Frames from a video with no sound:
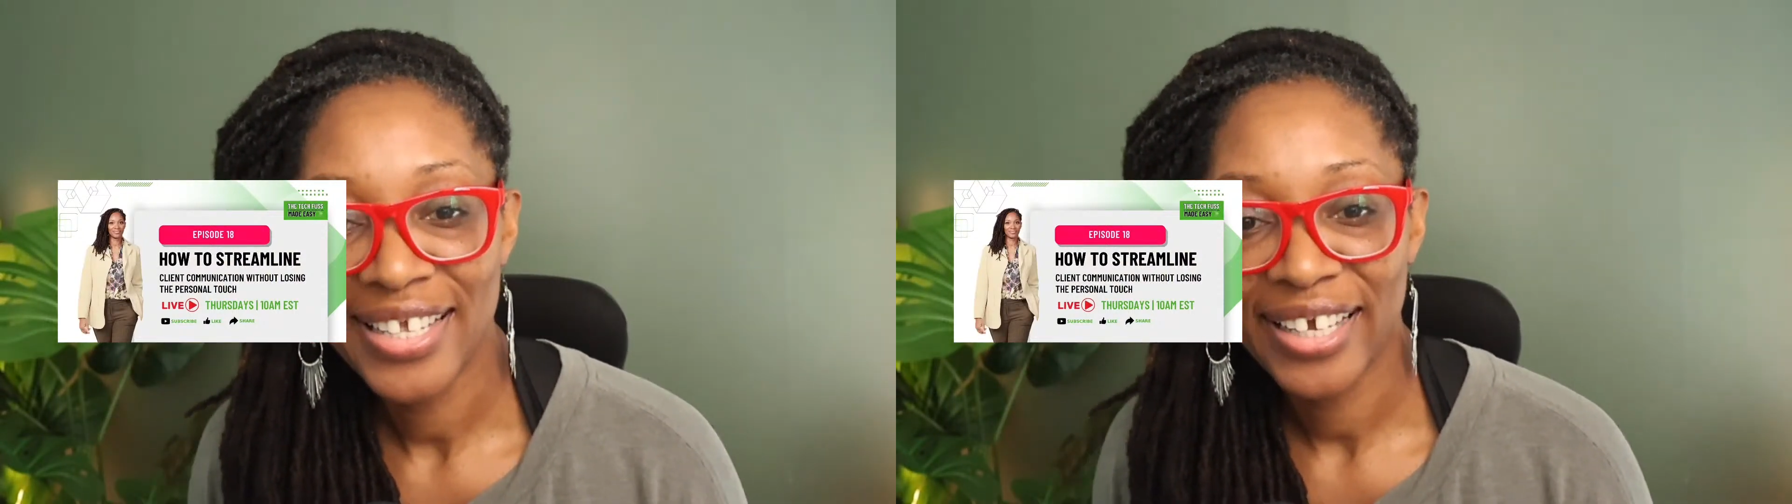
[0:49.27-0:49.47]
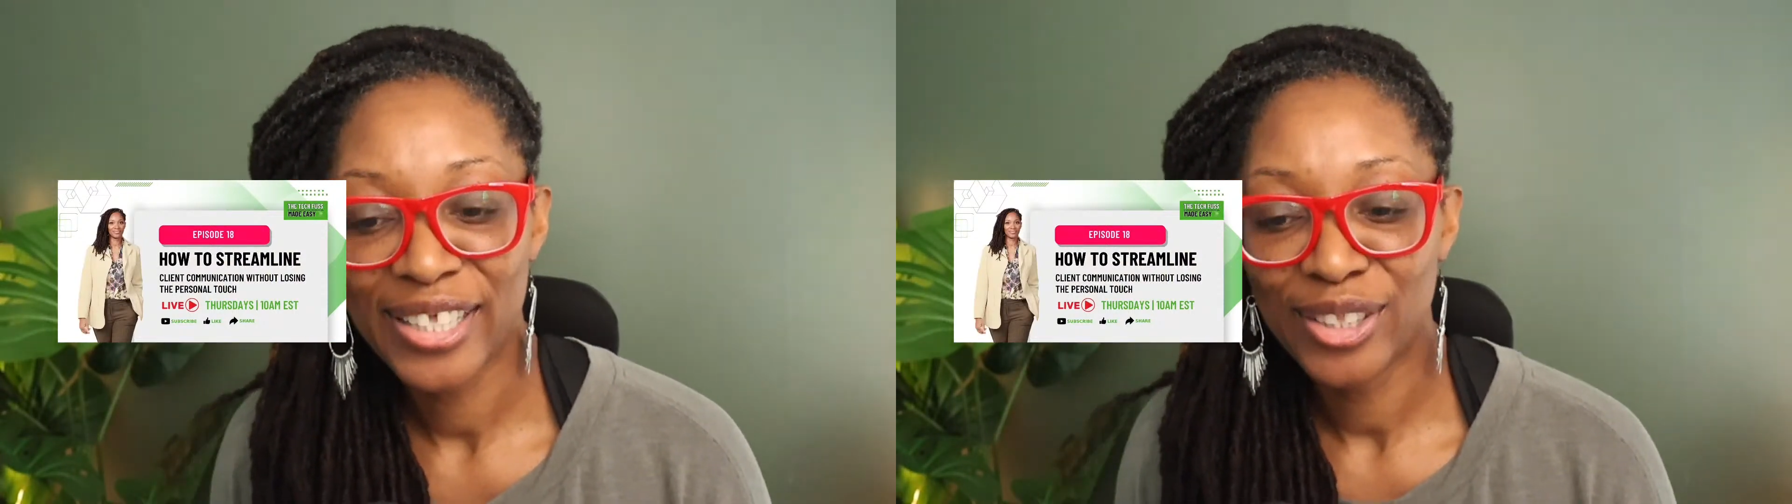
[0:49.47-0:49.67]

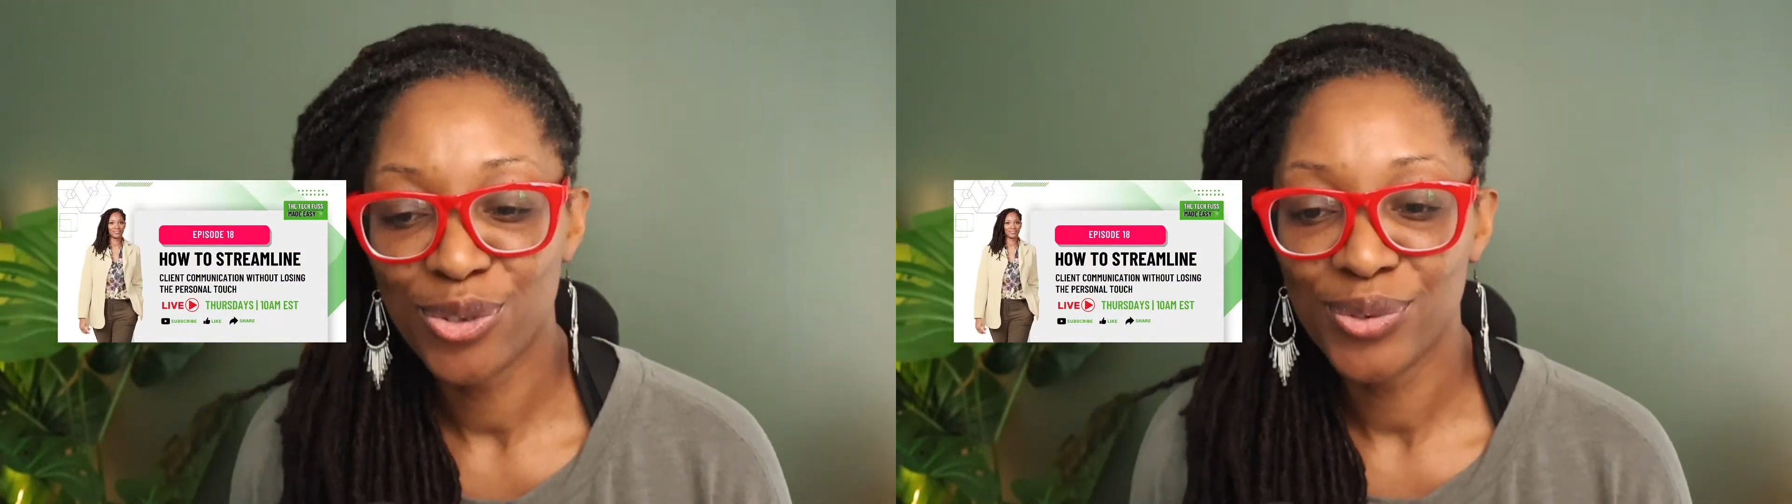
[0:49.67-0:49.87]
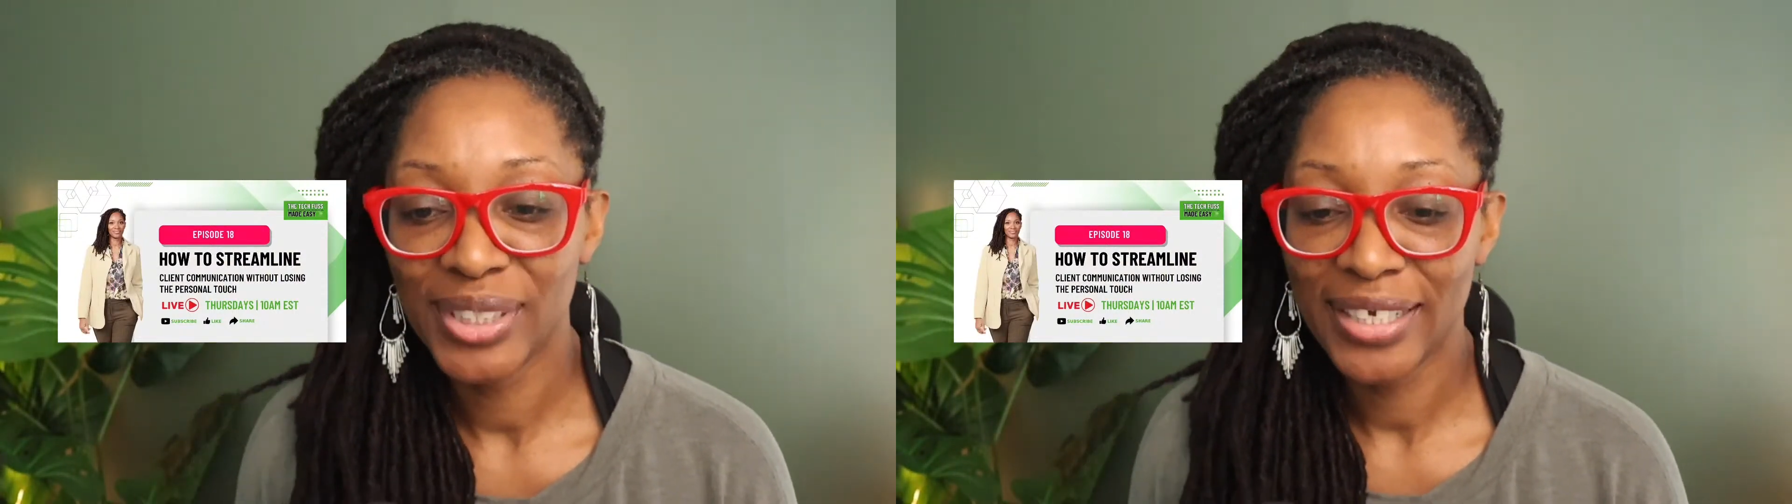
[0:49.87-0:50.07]
tech
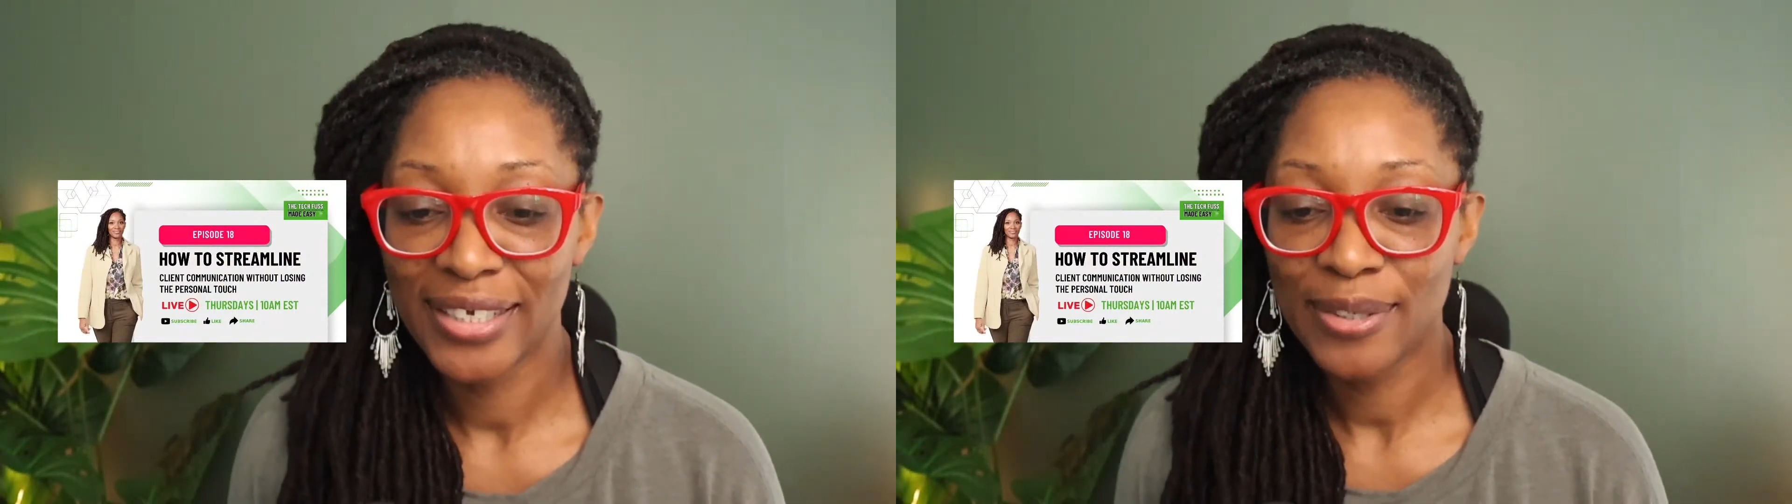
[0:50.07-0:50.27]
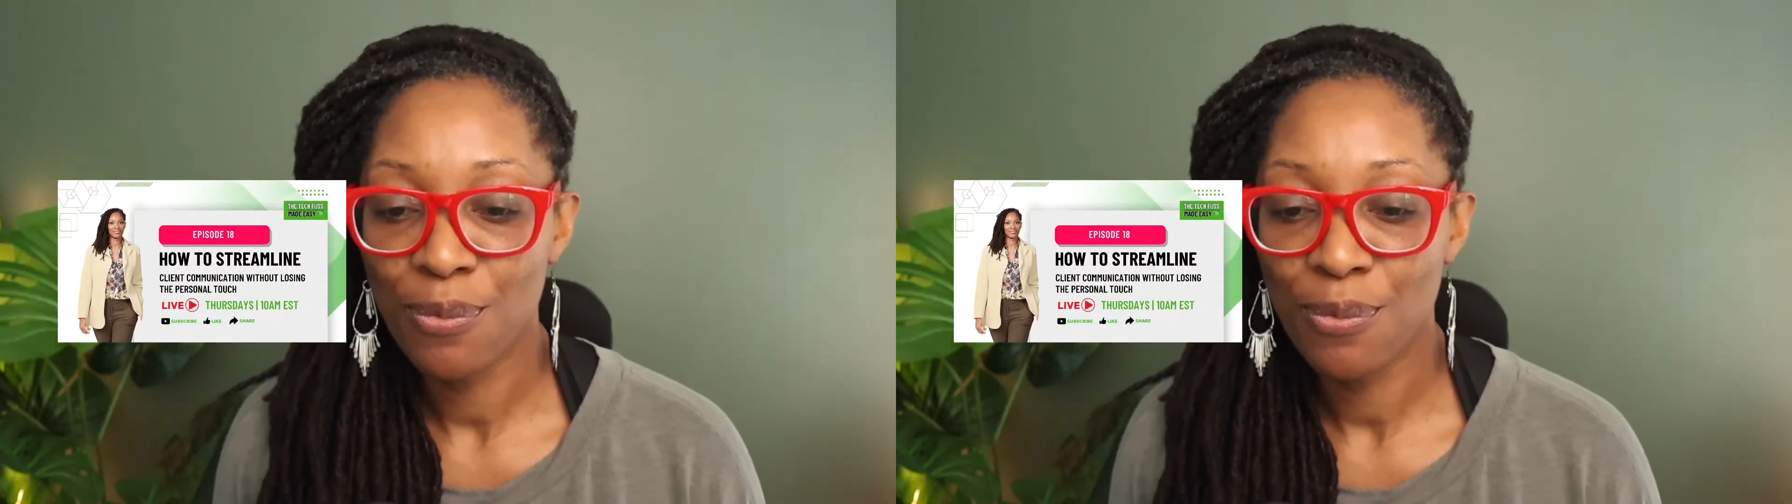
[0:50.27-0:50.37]
enthusiasts.